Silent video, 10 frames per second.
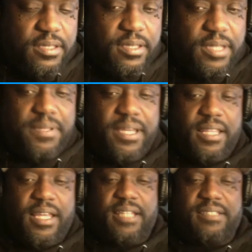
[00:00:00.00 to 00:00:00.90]
He played a
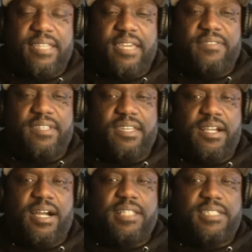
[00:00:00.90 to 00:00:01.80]
lot of safety in
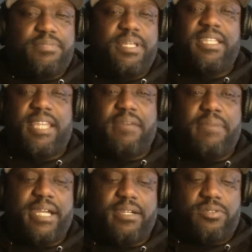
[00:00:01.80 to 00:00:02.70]
college. He played
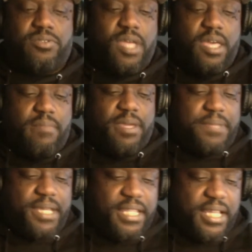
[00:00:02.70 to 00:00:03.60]
linebacker too, but he
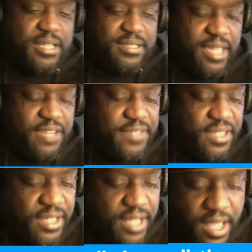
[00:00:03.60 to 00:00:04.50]
played a lot of safety
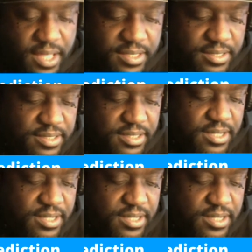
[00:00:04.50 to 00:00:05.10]
in college.